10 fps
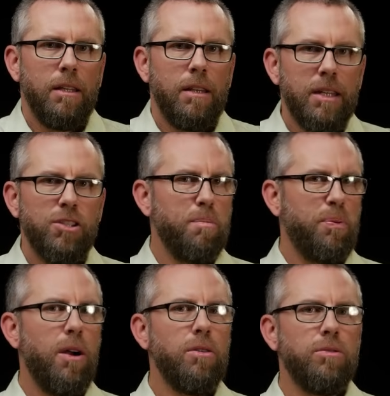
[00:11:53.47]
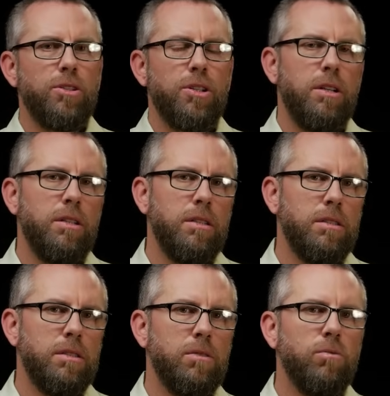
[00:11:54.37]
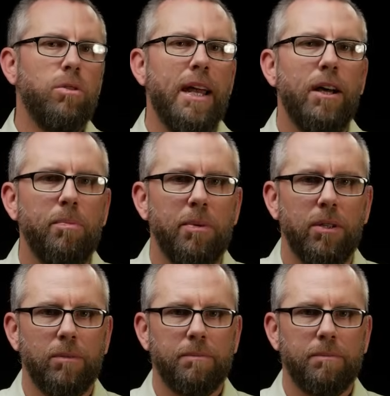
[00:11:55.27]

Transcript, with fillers: this approach will help you.